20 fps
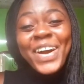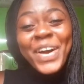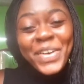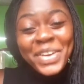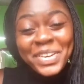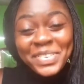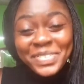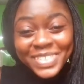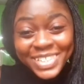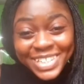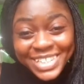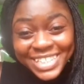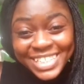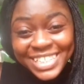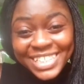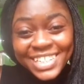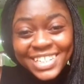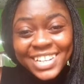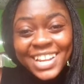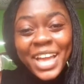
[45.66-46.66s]

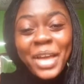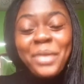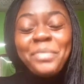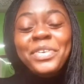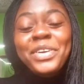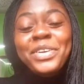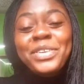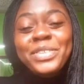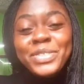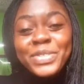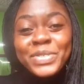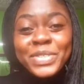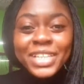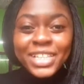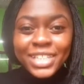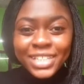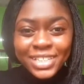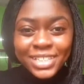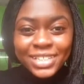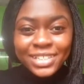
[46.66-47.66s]
However, I'm very new
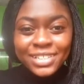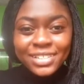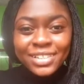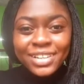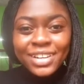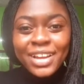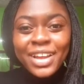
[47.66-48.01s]
here.